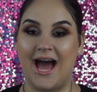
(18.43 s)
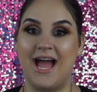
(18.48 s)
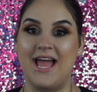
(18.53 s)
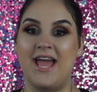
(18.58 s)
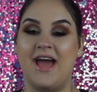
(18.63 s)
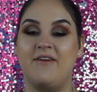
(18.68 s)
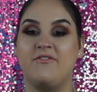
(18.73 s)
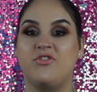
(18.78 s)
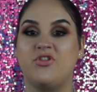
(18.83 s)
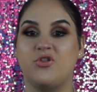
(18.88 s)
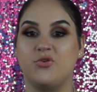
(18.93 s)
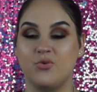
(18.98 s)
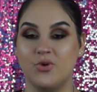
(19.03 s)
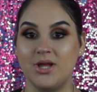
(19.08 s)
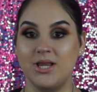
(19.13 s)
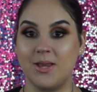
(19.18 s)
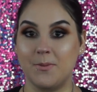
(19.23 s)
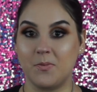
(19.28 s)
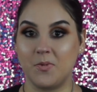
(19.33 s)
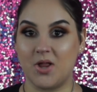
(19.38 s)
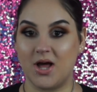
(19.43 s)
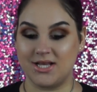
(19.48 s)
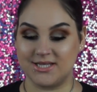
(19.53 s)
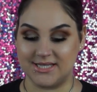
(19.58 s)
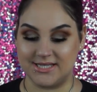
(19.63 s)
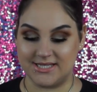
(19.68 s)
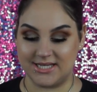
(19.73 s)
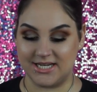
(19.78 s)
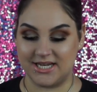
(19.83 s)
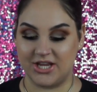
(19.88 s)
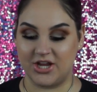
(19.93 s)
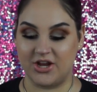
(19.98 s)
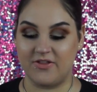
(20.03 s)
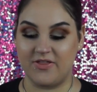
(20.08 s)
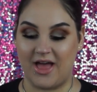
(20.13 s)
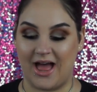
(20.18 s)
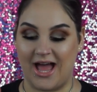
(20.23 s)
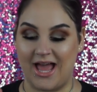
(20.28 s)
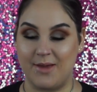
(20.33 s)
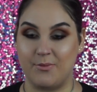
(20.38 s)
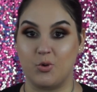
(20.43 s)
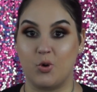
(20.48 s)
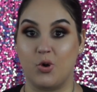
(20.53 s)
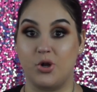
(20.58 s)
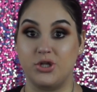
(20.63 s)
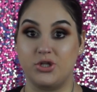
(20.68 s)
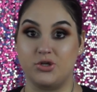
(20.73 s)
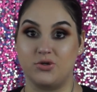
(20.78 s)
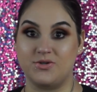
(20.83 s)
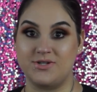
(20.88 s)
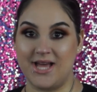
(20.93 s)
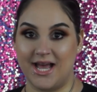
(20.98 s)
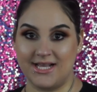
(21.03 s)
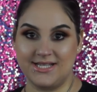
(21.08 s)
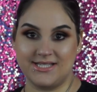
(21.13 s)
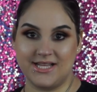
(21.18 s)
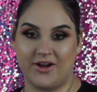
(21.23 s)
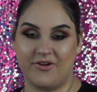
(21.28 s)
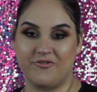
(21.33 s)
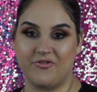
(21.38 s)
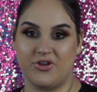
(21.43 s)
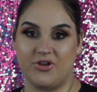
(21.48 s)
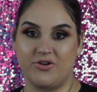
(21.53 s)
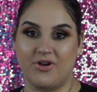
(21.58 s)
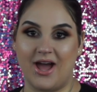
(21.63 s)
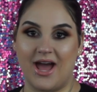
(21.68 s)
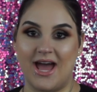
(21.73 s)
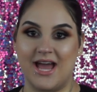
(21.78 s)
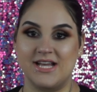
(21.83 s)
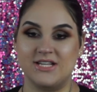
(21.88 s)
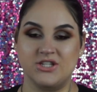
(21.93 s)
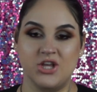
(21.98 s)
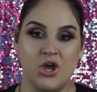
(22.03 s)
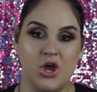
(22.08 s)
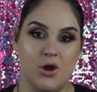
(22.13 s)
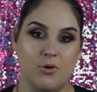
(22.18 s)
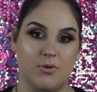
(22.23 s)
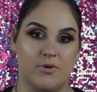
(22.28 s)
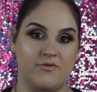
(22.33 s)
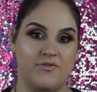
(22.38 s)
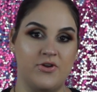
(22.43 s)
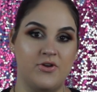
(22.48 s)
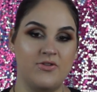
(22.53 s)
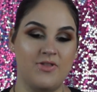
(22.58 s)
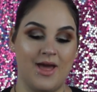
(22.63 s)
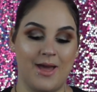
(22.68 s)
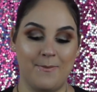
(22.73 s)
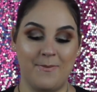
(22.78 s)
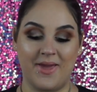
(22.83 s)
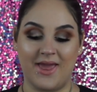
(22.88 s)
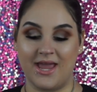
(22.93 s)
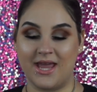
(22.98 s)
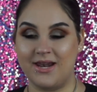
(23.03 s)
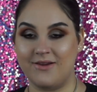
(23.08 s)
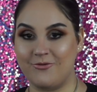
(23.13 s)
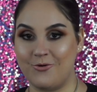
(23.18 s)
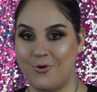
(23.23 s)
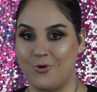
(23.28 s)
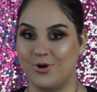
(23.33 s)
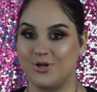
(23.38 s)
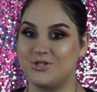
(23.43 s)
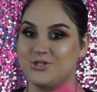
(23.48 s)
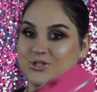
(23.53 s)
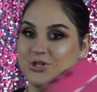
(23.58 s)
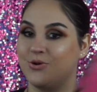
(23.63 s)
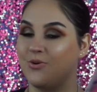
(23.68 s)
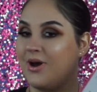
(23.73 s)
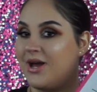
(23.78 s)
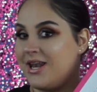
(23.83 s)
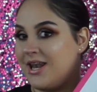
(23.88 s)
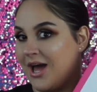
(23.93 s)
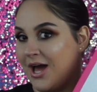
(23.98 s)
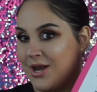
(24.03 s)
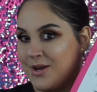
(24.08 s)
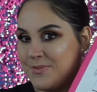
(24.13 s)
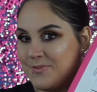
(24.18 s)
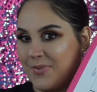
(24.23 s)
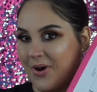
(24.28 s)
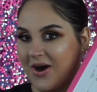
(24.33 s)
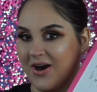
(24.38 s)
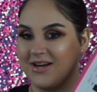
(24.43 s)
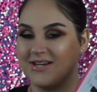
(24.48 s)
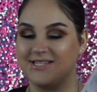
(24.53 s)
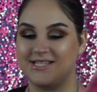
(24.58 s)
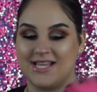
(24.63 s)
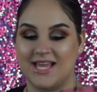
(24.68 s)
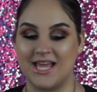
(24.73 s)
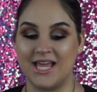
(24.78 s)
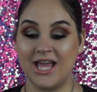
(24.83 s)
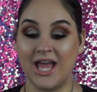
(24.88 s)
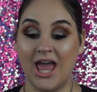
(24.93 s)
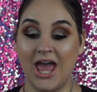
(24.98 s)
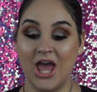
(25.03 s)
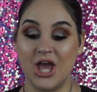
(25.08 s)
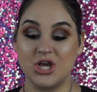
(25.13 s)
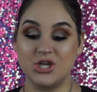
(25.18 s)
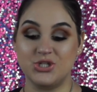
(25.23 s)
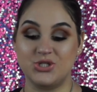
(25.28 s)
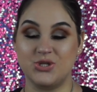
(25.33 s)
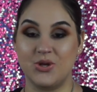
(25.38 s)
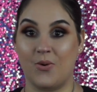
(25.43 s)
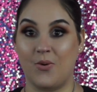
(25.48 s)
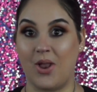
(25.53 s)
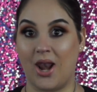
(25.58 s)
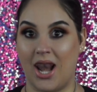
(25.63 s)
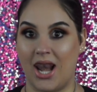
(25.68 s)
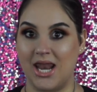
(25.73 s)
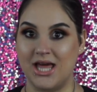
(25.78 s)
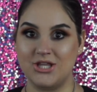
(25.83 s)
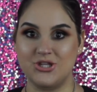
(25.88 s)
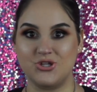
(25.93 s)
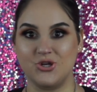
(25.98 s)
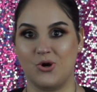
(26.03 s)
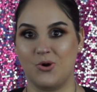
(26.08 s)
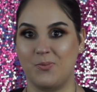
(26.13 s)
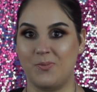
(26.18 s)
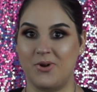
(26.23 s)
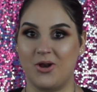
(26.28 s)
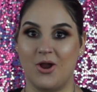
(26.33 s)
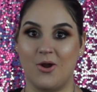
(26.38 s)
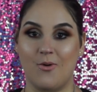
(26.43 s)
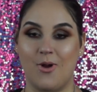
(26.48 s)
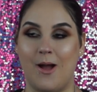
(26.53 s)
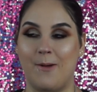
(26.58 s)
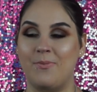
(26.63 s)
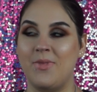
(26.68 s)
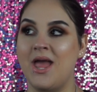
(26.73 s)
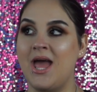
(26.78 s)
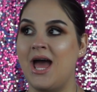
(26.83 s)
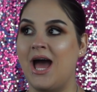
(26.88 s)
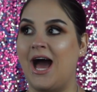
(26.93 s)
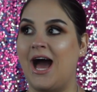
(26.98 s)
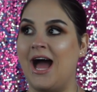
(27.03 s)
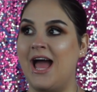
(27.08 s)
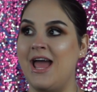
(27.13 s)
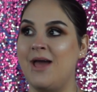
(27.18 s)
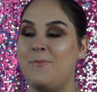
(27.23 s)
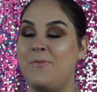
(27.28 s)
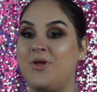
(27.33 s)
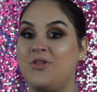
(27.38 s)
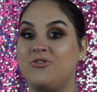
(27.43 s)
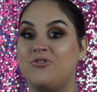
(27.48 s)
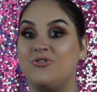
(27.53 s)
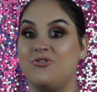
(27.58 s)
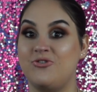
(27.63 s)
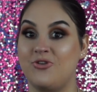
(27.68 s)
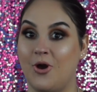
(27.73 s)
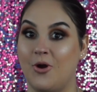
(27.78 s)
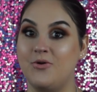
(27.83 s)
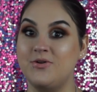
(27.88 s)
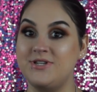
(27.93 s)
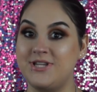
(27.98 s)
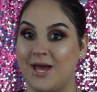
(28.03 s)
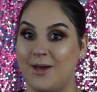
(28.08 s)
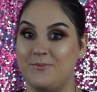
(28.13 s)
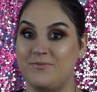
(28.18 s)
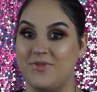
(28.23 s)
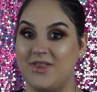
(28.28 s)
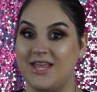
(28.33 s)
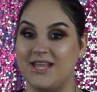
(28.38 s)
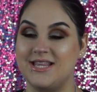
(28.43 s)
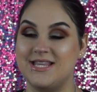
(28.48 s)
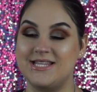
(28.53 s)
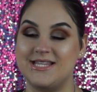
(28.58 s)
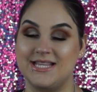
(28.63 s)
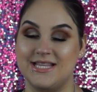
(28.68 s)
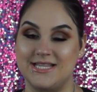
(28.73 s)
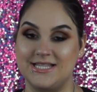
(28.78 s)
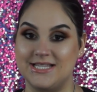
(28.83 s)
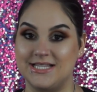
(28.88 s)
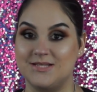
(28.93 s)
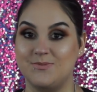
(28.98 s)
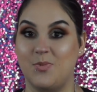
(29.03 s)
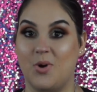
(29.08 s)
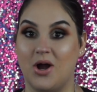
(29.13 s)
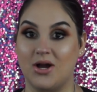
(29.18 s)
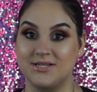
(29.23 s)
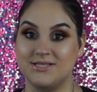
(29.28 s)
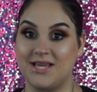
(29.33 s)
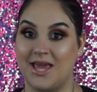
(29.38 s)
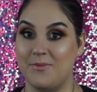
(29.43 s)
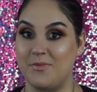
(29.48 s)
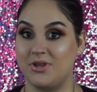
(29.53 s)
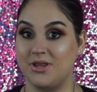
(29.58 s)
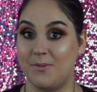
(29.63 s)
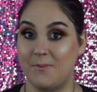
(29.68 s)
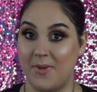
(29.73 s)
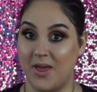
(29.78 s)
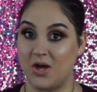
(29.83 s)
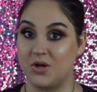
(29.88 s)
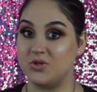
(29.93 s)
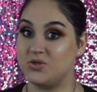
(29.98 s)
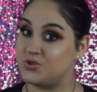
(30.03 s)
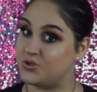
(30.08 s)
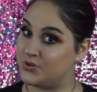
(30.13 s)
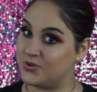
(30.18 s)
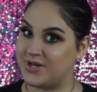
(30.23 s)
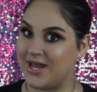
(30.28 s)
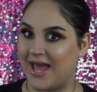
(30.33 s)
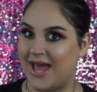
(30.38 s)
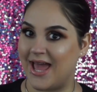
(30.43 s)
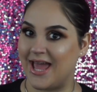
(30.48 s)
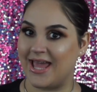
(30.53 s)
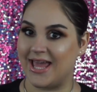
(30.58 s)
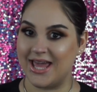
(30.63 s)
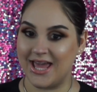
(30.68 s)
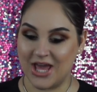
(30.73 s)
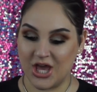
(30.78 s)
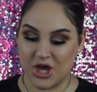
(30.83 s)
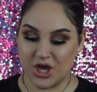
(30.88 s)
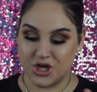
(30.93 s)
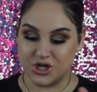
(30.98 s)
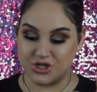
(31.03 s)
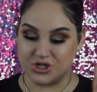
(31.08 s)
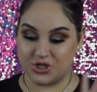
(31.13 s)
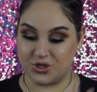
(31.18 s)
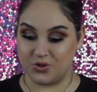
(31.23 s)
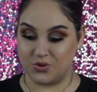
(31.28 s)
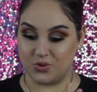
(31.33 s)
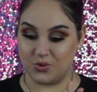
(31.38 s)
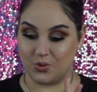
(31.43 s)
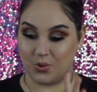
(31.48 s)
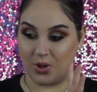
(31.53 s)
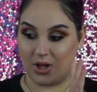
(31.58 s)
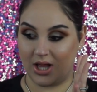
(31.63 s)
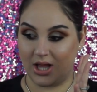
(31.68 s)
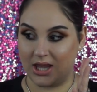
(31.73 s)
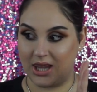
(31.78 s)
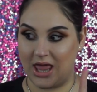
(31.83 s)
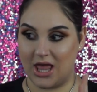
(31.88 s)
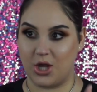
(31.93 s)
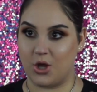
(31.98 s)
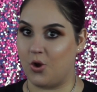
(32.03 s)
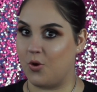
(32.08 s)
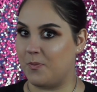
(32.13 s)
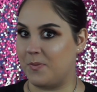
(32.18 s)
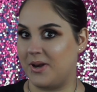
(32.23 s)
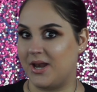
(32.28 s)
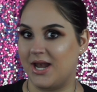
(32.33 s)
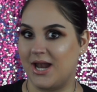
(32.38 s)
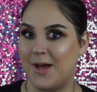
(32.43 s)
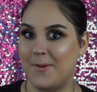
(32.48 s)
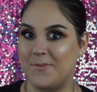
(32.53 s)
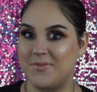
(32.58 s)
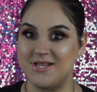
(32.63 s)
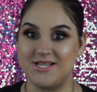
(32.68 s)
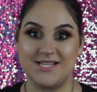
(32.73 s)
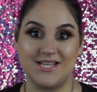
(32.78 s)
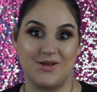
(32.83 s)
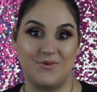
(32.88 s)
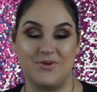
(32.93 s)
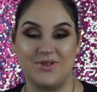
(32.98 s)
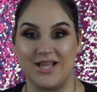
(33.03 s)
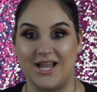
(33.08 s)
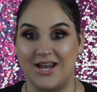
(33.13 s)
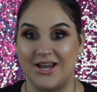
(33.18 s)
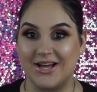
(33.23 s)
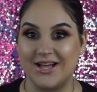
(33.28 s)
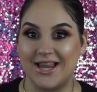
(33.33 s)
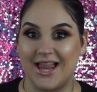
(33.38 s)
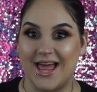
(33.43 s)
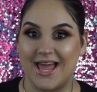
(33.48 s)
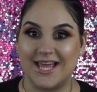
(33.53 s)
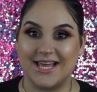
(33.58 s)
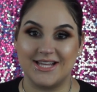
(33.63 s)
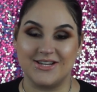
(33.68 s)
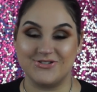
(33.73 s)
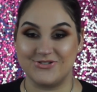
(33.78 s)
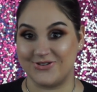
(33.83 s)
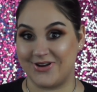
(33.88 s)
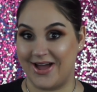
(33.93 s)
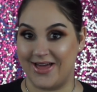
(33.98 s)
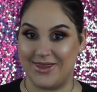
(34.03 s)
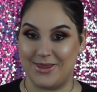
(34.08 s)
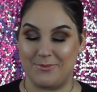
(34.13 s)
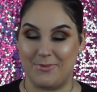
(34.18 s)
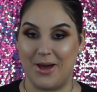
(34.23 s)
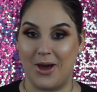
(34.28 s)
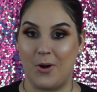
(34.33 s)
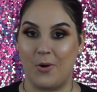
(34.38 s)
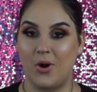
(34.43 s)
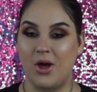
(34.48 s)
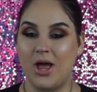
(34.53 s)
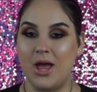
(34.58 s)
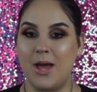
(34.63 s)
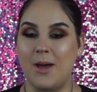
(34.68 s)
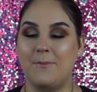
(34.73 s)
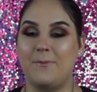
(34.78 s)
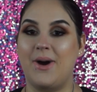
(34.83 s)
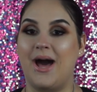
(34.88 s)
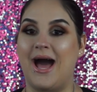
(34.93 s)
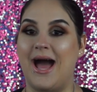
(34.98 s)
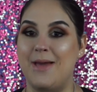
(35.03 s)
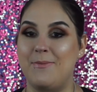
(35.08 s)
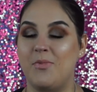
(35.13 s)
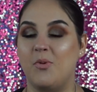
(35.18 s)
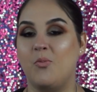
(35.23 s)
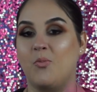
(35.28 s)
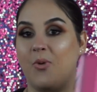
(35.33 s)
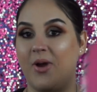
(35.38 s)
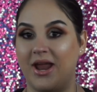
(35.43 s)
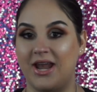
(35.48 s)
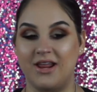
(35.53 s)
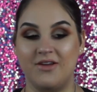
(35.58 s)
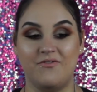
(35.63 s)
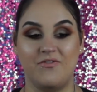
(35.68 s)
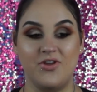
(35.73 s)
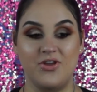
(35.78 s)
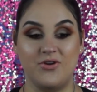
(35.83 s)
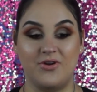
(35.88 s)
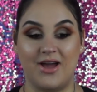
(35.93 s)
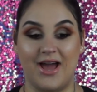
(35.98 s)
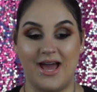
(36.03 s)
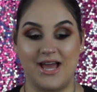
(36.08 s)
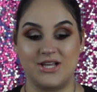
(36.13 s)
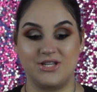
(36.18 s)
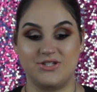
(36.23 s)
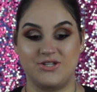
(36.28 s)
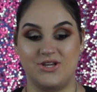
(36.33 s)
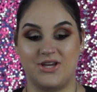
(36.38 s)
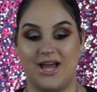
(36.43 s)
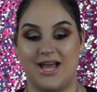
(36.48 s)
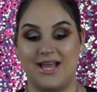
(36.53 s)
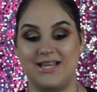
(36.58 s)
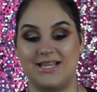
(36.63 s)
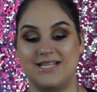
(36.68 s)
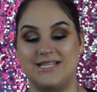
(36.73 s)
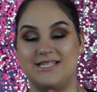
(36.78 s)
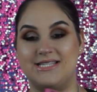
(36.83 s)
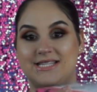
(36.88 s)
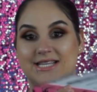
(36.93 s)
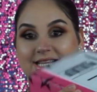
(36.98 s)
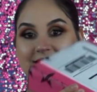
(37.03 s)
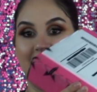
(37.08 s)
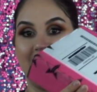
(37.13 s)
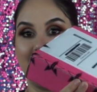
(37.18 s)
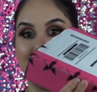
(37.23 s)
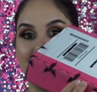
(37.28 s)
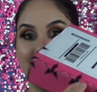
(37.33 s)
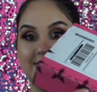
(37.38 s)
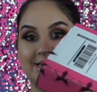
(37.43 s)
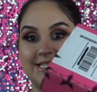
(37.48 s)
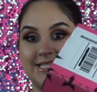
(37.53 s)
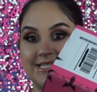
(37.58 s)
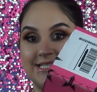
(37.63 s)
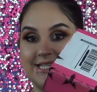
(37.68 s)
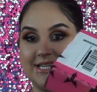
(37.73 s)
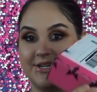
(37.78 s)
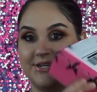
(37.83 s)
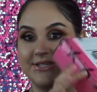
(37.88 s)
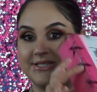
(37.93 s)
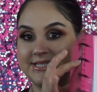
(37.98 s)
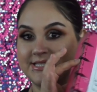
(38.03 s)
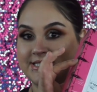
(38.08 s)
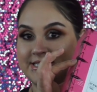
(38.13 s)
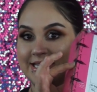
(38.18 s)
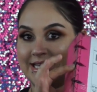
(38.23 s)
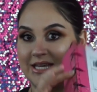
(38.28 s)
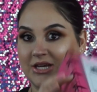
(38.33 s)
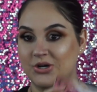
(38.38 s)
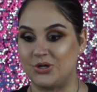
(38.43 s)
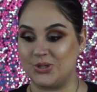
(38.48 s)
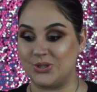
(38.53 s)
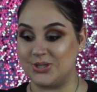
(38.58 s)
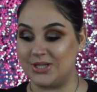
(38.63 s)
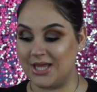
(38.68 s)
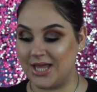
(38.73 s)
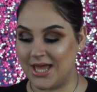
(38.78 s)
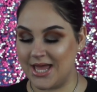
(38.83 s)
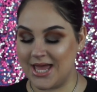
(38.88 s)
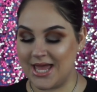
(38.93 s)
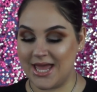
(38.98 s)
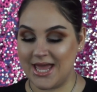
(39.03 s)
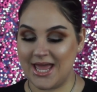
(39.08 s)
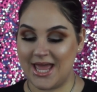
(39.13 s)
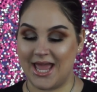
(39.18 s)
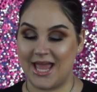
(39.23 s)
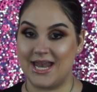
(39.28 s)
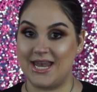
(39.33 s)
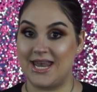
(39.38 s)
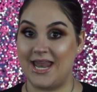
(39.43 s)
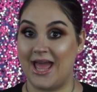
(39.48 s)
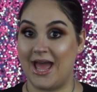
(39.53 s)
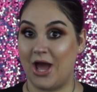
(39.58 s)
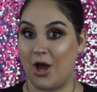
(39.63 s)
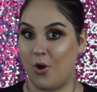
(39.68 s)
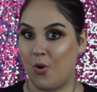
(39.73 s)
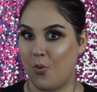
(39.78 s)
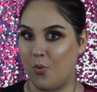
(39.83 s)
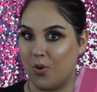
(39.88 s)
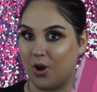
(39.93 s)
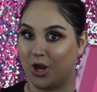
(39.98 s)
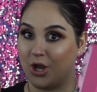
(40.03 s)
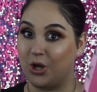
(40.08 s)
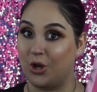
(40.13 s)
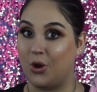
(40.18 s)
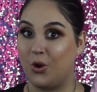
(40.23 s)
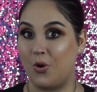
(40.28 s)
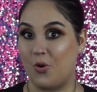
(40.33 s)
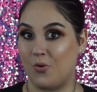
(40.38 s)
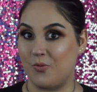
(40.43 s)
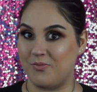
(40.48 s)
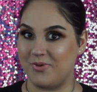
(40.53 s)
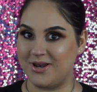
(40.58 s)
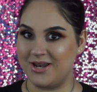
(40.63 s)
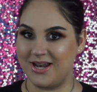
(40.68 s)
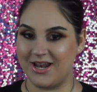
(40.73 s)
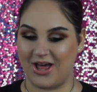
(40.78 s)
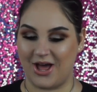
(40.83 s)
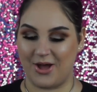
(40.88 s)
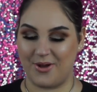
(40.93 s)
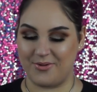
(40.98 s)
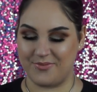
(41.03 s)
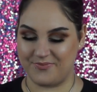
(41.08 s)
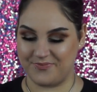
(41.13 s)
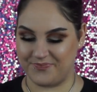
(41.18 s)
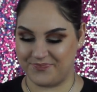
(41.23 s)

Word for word: I have three lip glosses in here that I am going to test out for you guys, review them, and of course do an unboxing. So let's open her up. I have been so tempted since this box came in the mail today to like open it up and see what they look like and try them out. But I've been waiting for you guys so you guys can see that it is still sealed. And now we're gonna open it up.